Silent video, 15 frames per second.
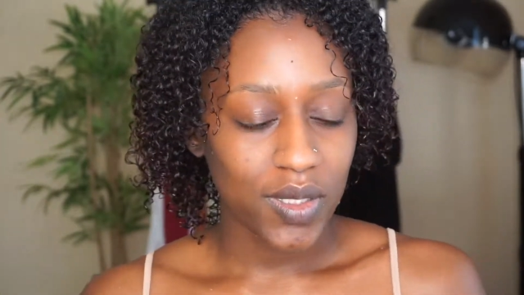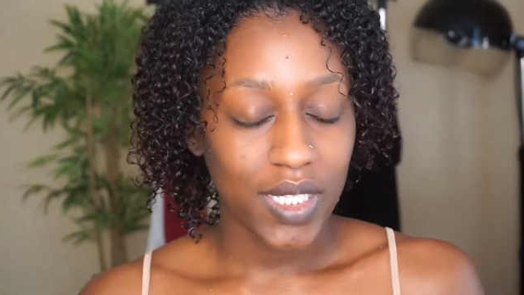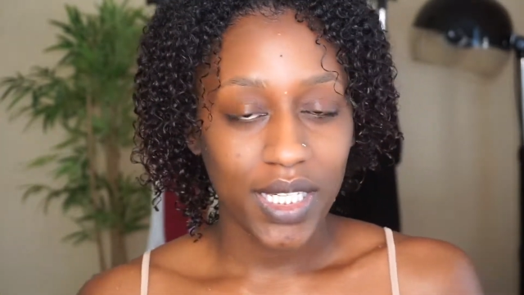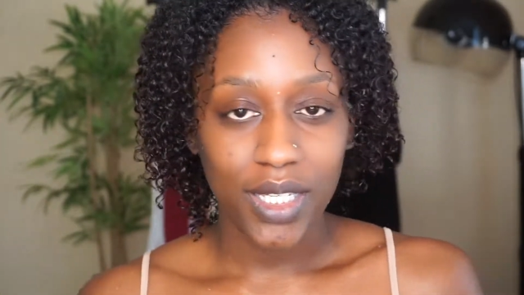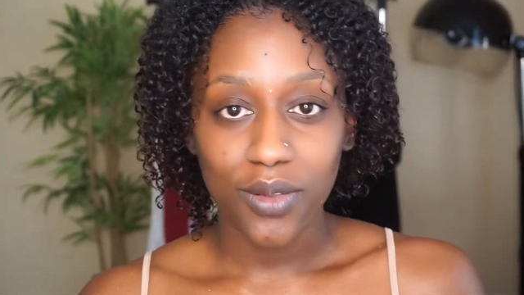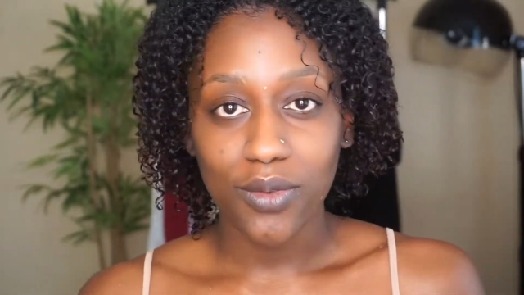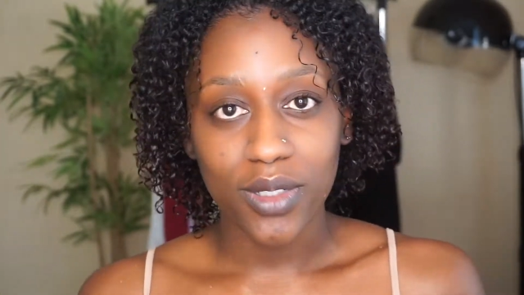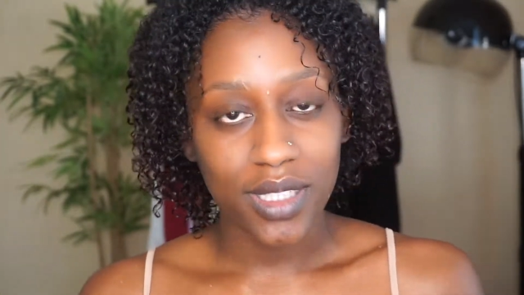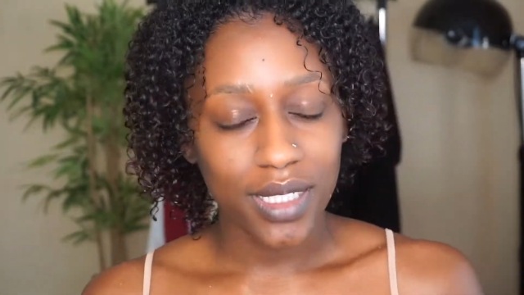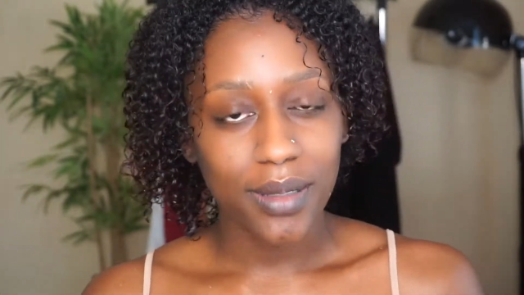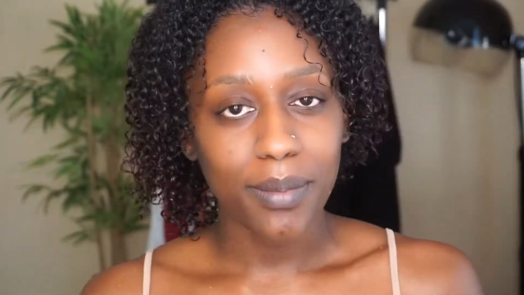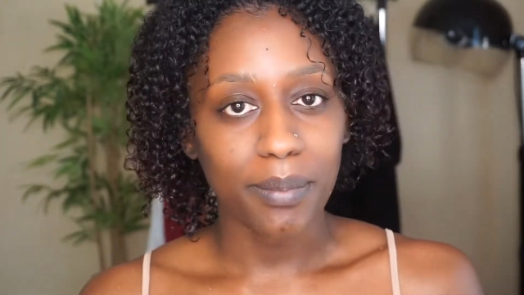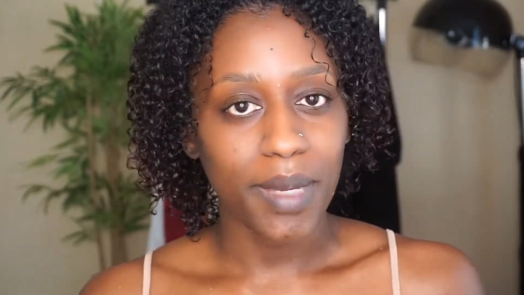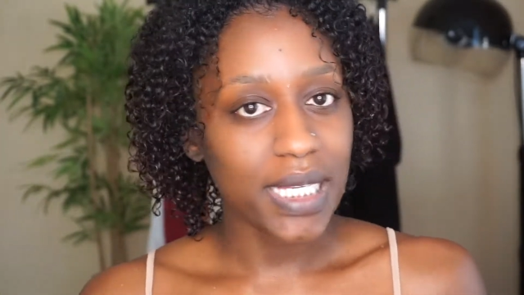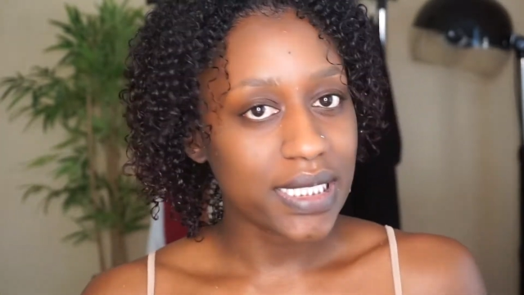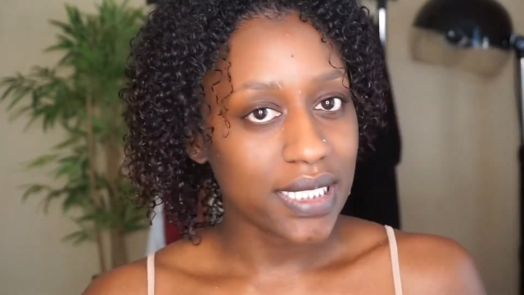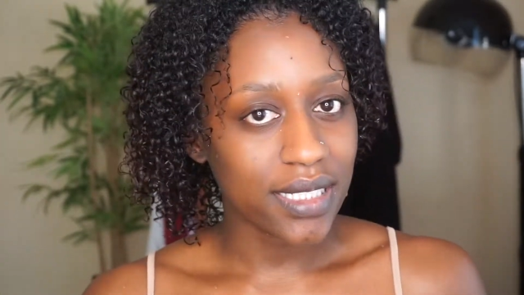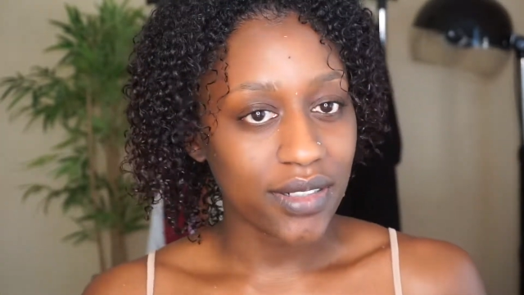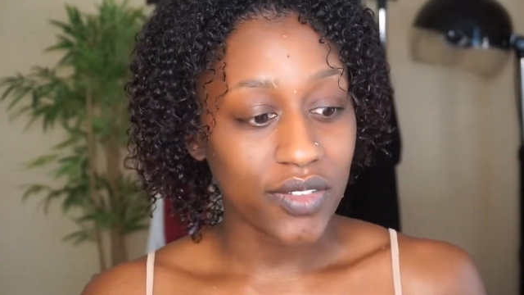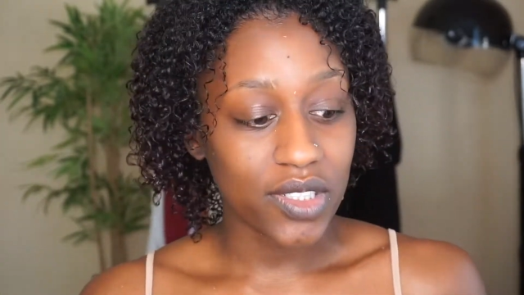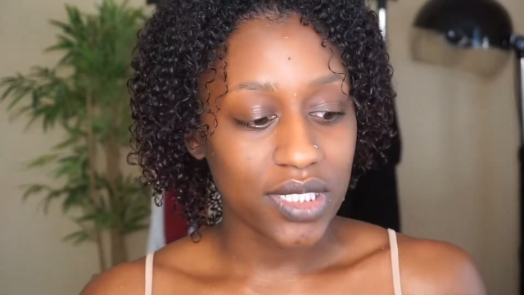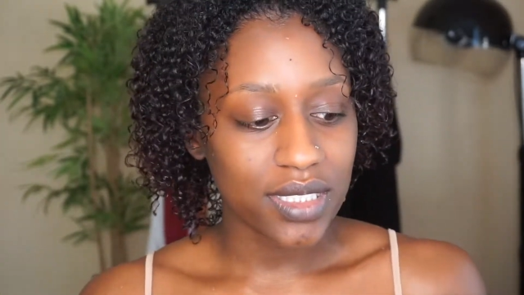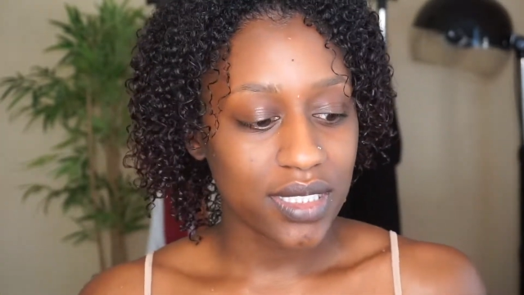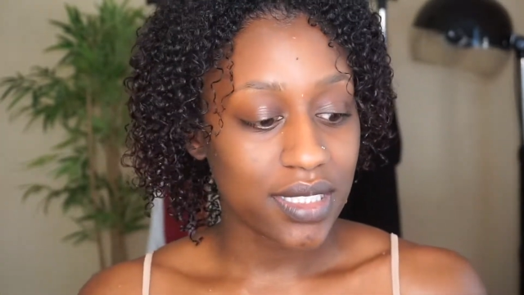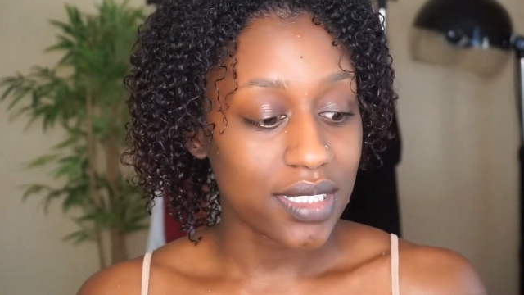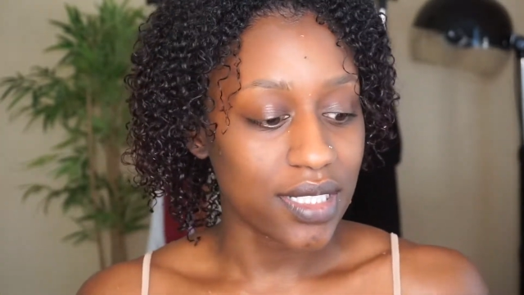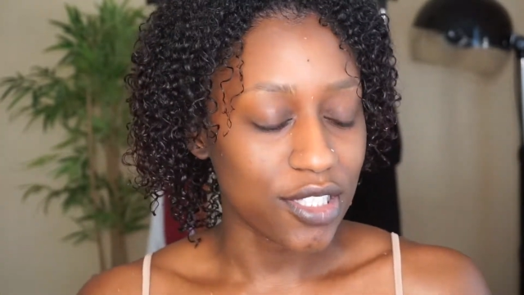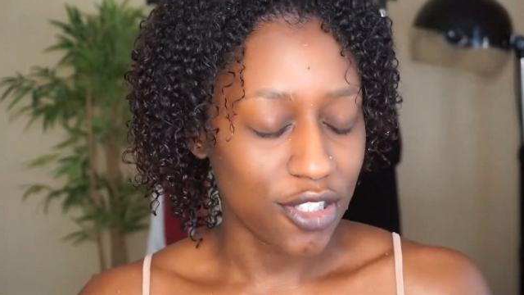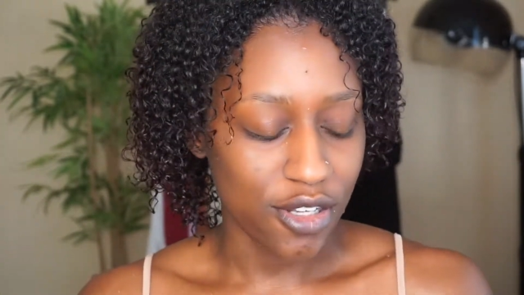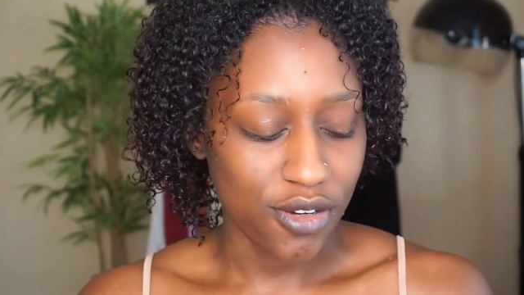Heat really makes a difference,
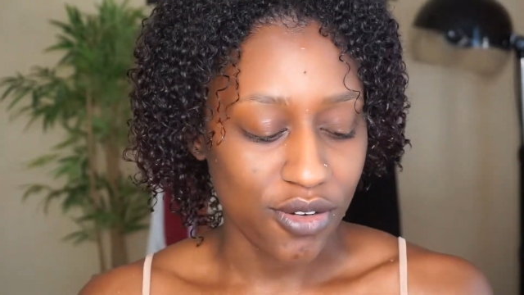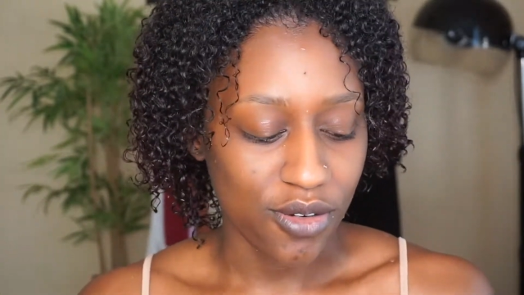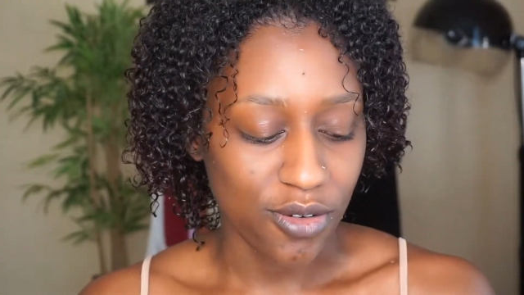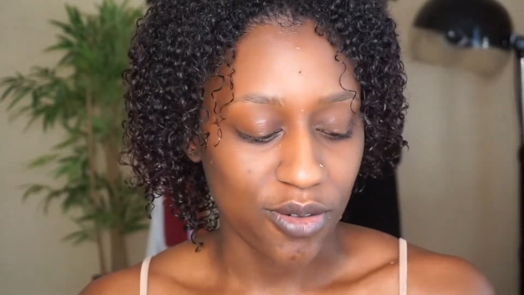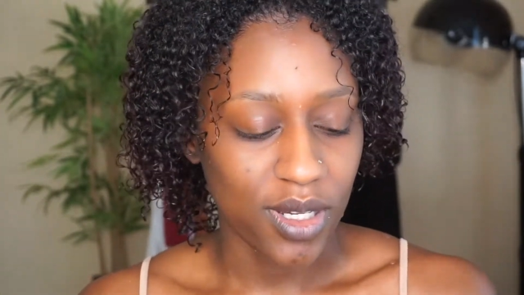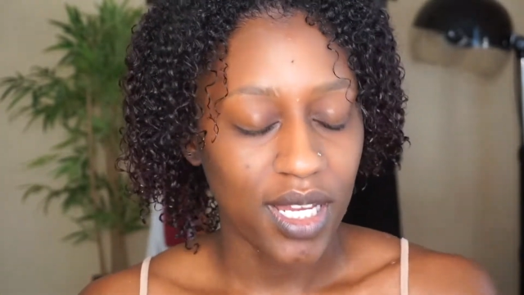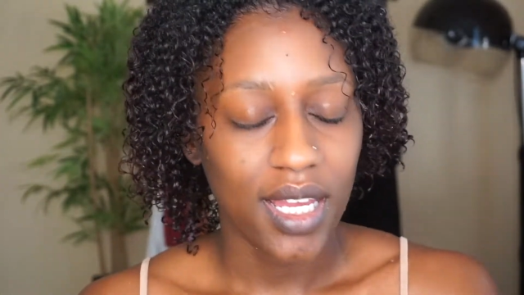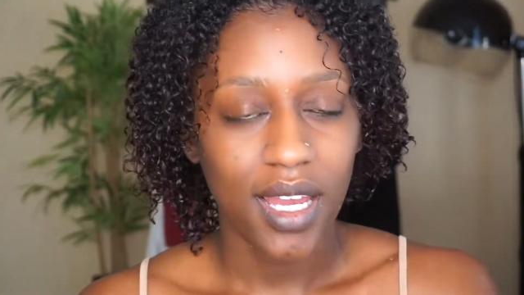so